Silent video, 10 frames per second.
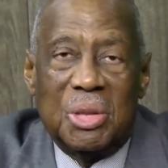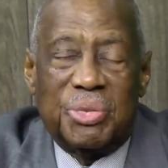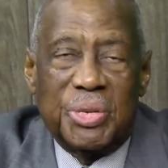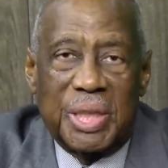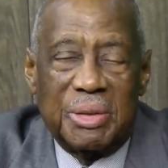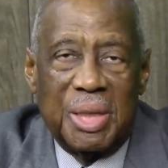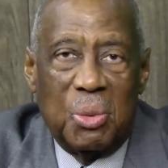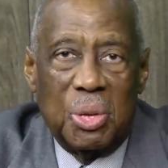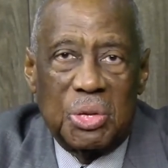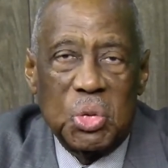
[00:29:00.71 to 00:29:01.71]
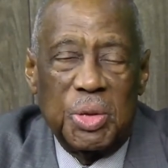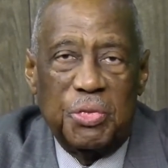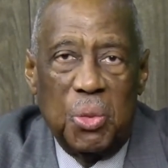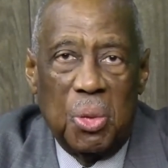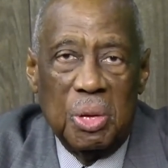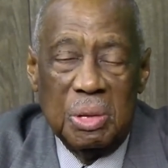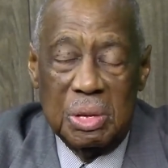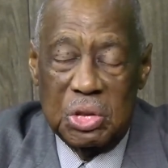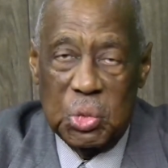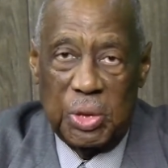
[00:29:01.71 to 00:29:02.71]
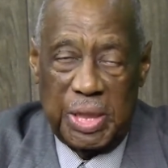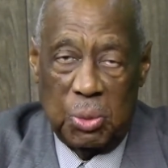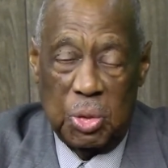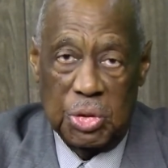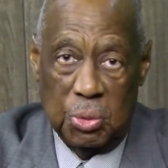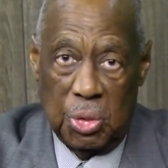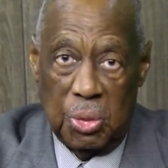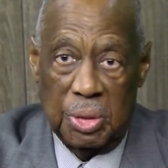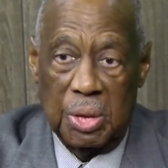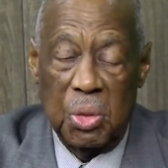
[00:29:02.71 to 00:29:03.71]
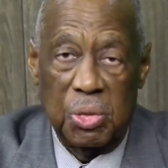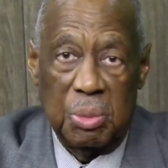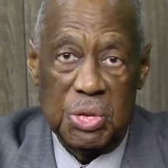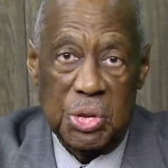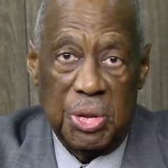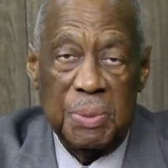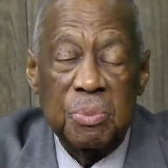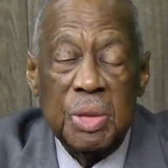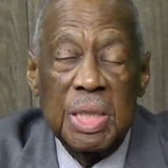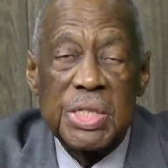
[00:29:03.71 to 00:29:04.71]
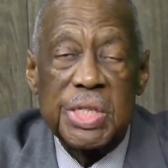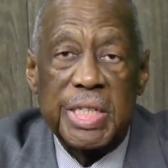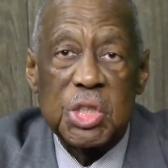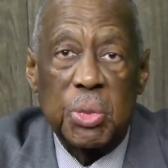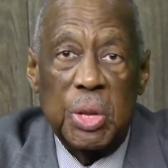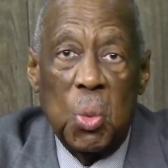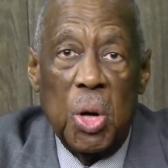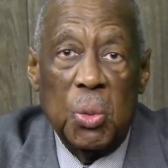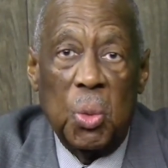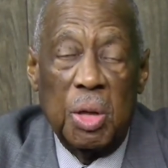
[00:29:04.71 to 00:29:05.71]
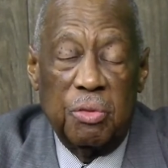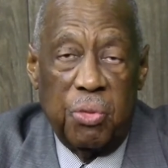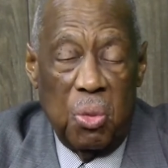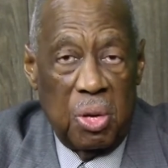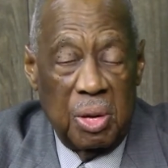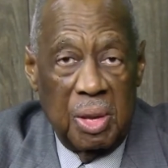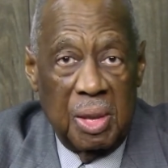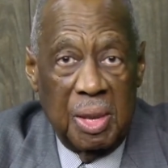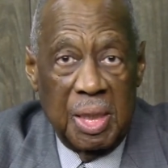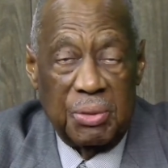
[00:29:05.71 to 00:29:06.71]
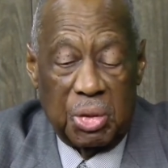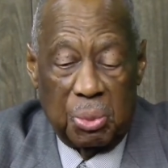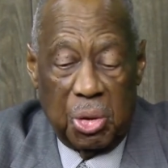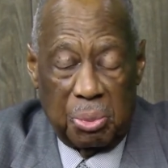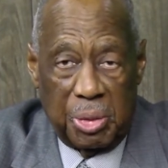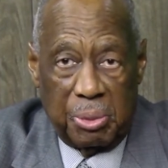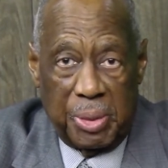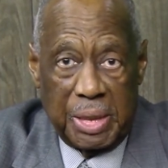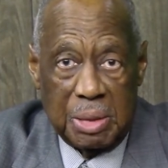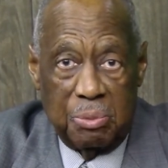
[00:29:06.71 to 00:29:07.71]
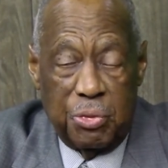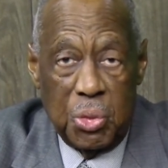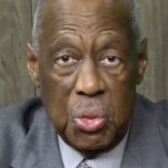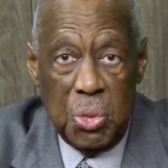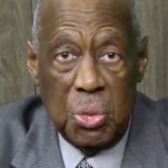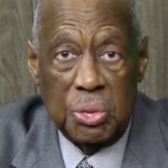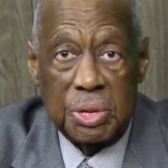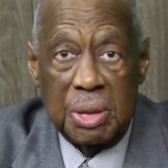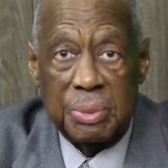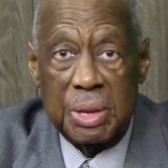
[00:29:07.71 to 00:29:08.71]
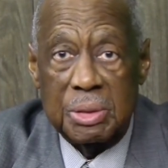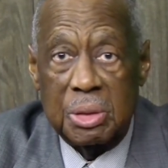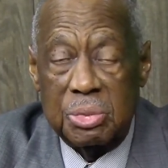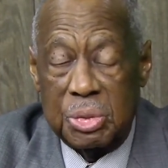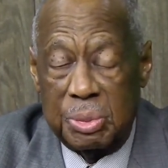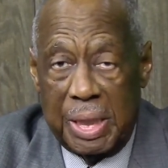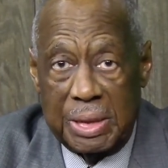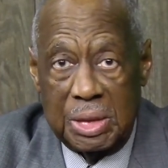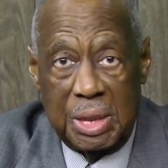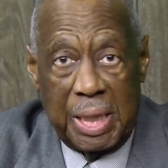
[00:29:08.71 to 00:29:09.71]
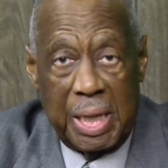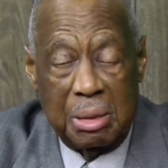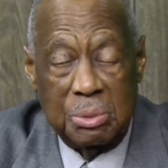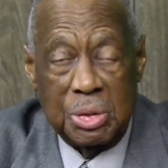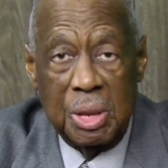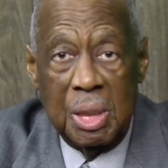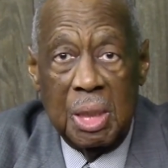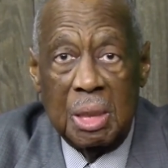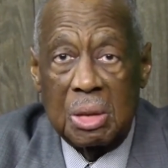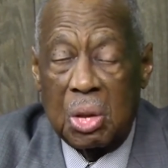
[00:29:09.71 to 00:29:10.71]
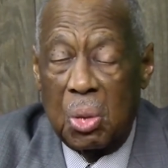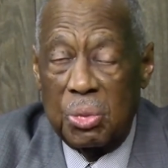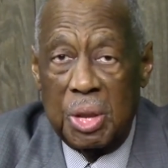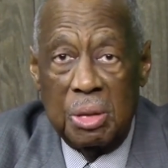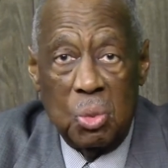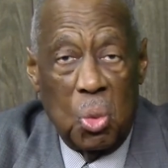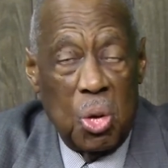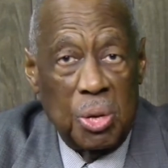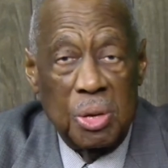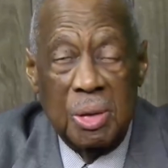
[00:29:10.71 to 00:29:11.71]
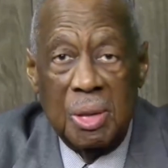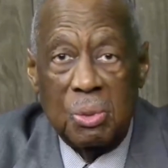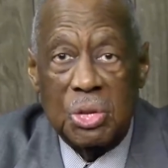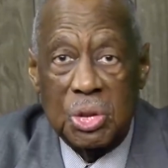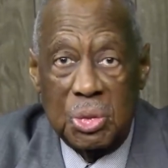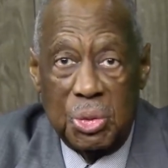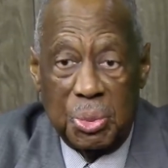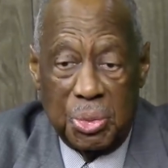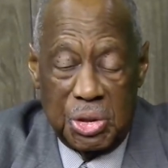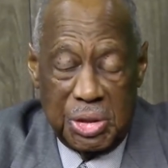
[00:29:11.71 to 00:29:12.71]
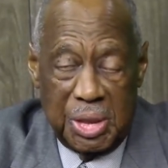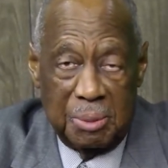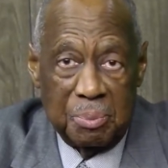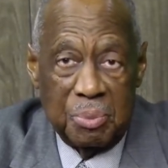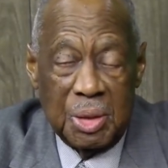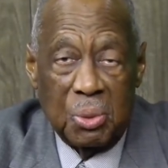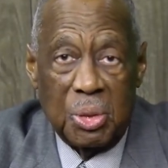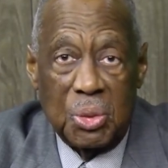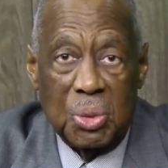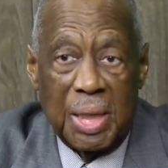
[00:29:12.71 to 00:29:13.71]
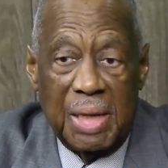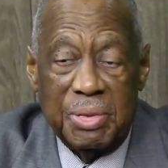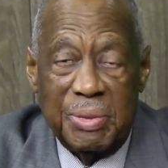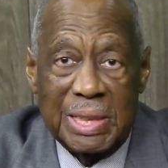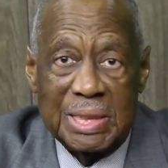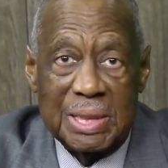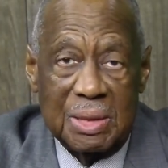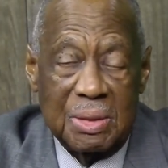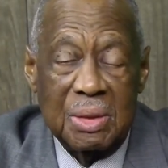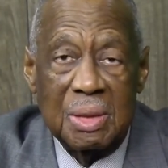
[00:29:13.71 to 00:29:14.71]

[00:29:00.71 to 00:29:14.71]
forget now, we're at 2428 Woodson Road in Overland, Missouri, 63114. And if you can bring by some food, some hygienic items, clothing, water, we certainly would appreciate it. We're at New Life Evangelistic Center,